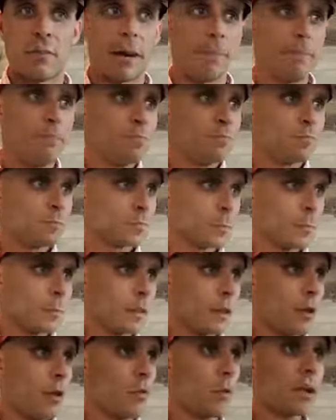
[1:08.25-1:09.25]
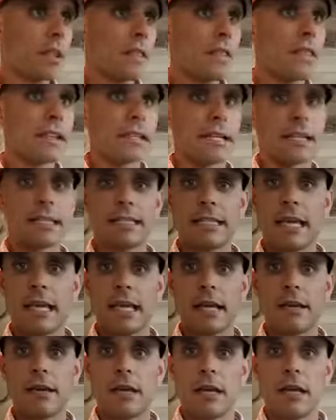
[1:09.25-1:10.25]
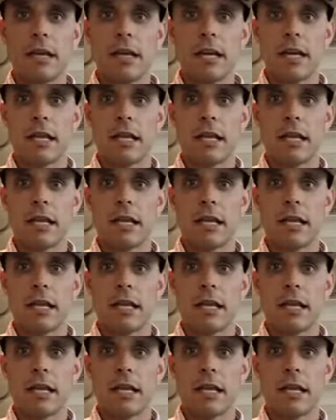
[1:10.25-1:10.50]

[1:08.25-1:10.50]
But one of the things I see